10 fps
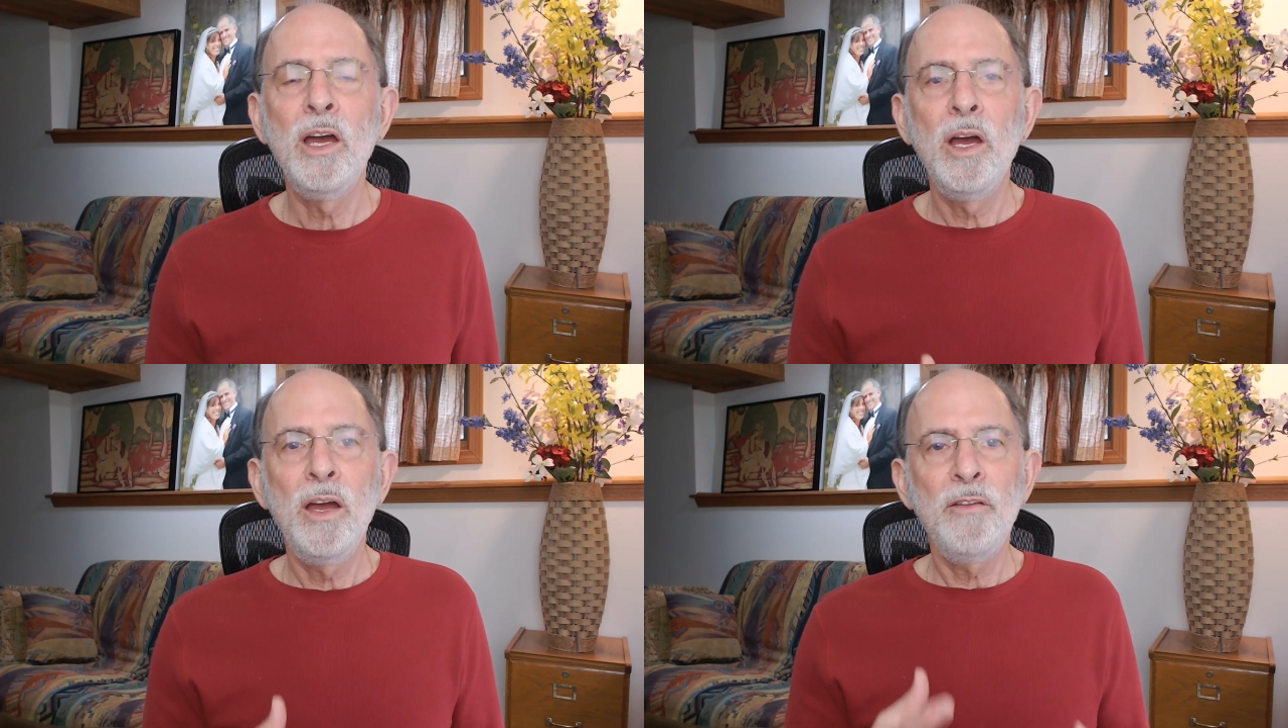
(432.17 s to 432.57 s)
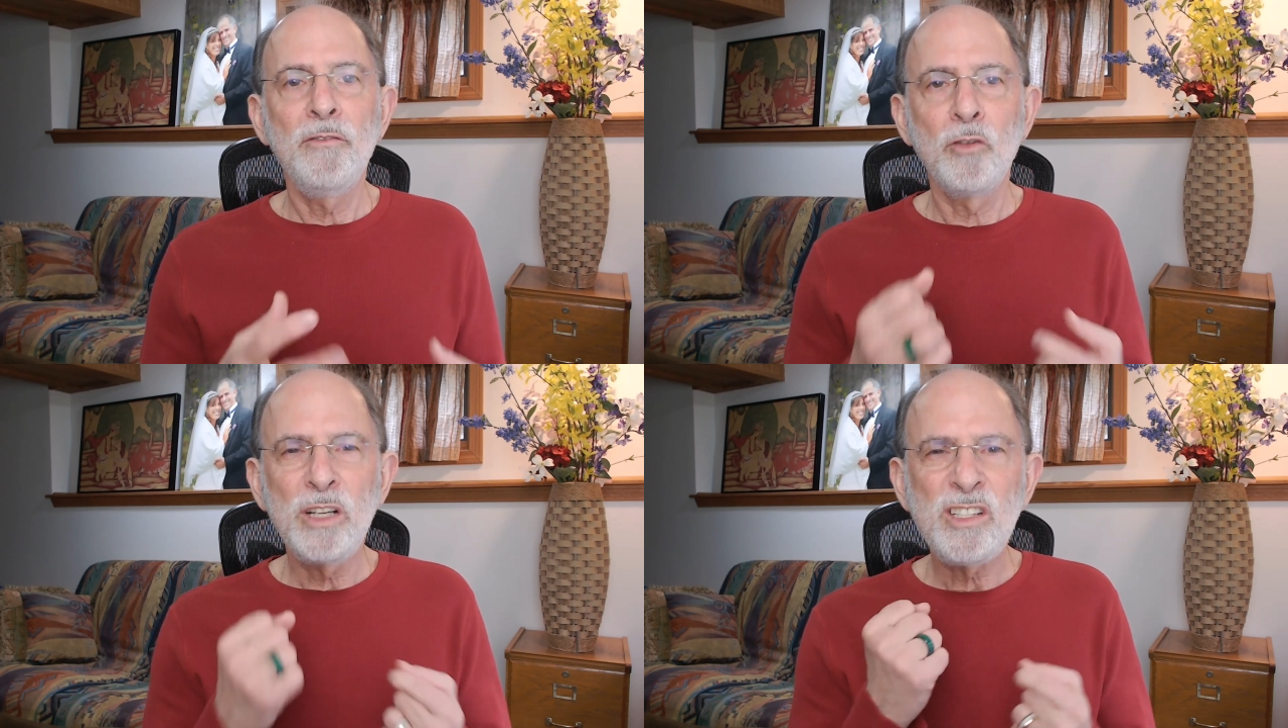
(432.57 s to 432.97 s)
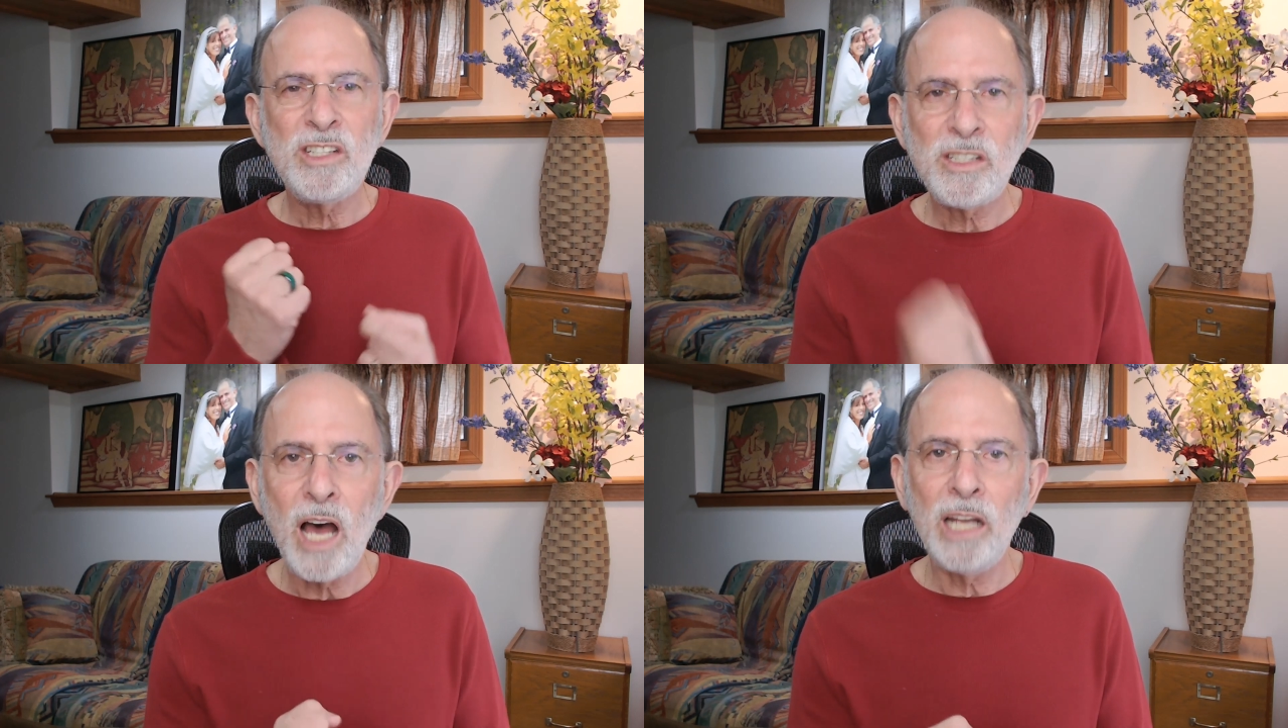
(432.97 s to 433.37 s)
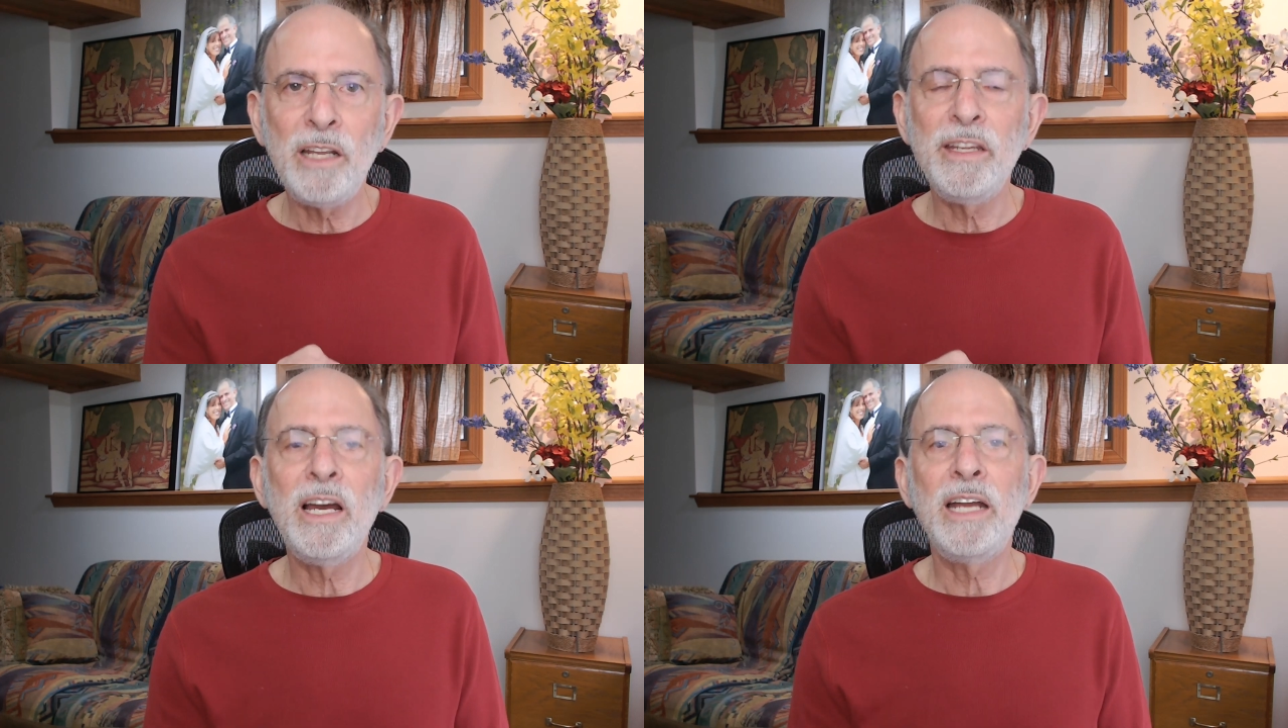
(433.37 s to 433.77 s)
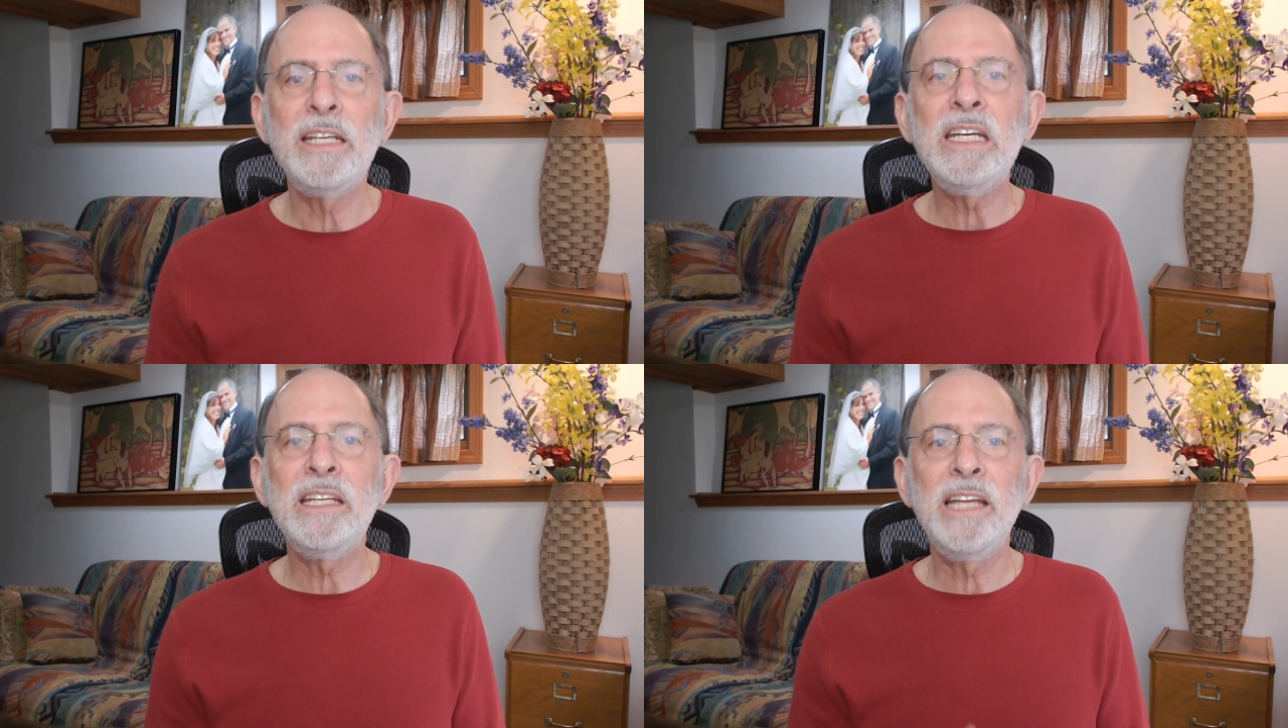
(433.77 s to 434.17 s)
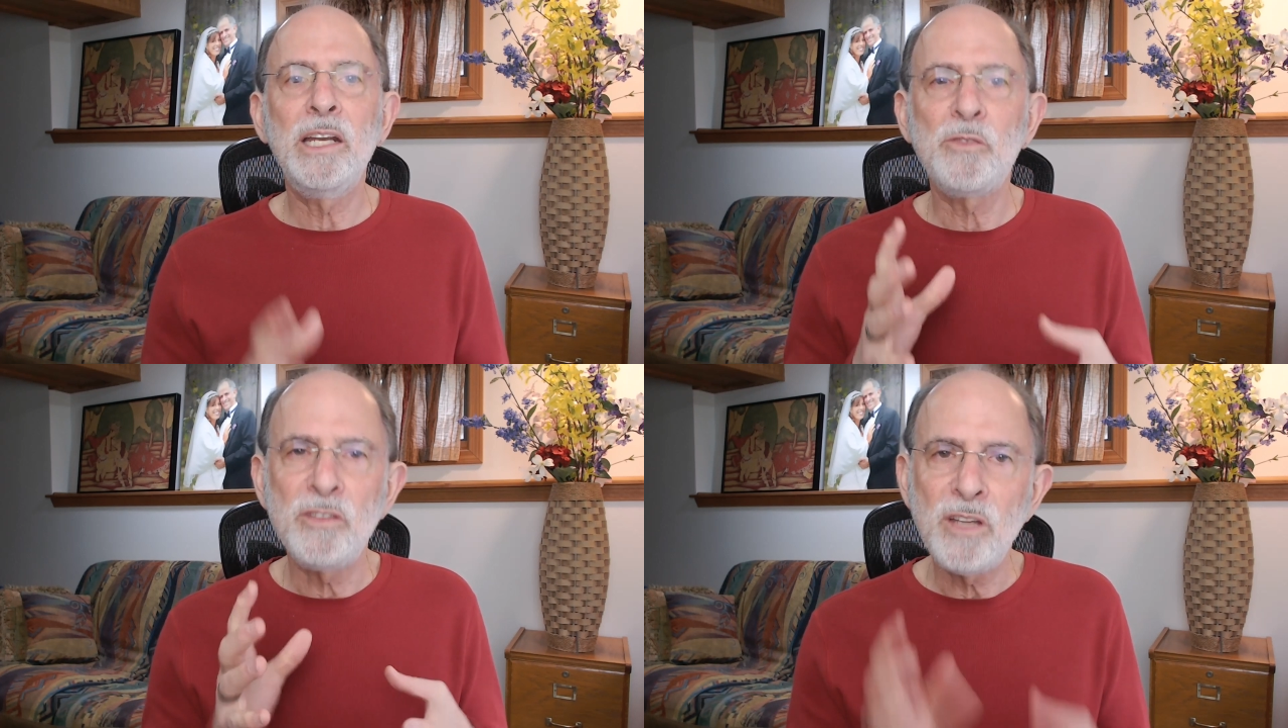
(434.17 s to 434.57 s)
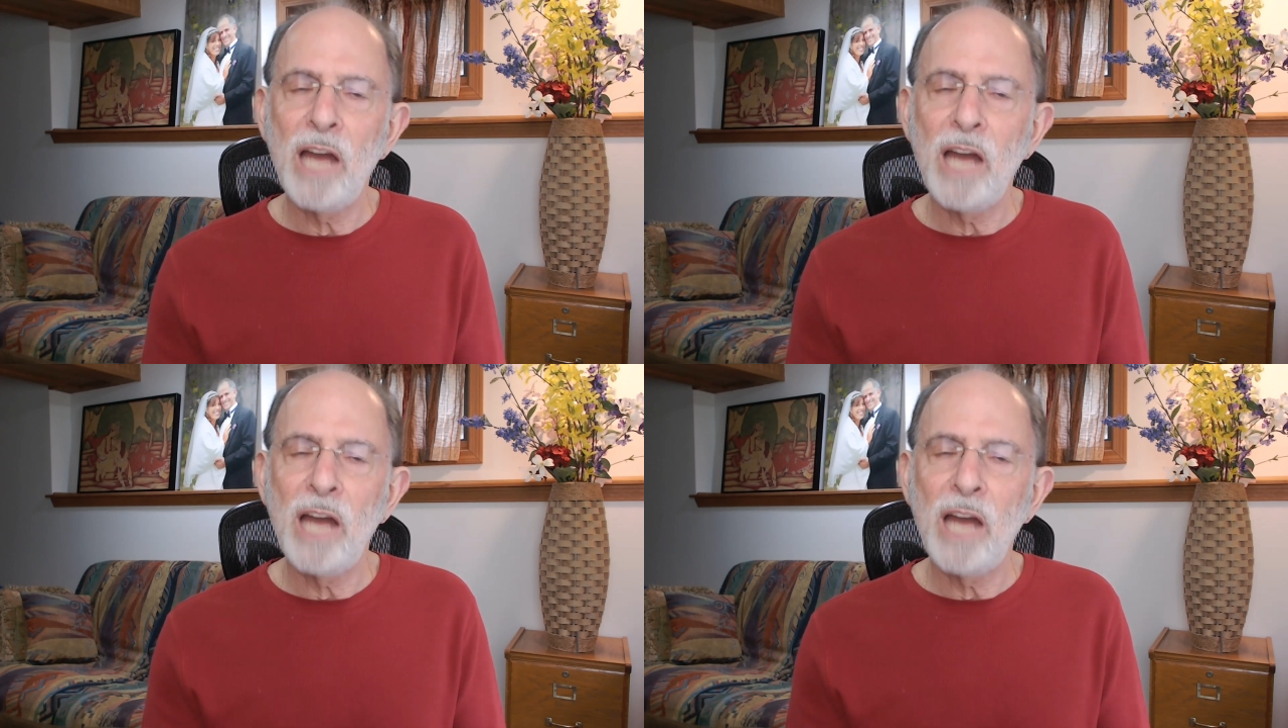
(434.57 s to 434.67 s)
really solid in the idea that it was not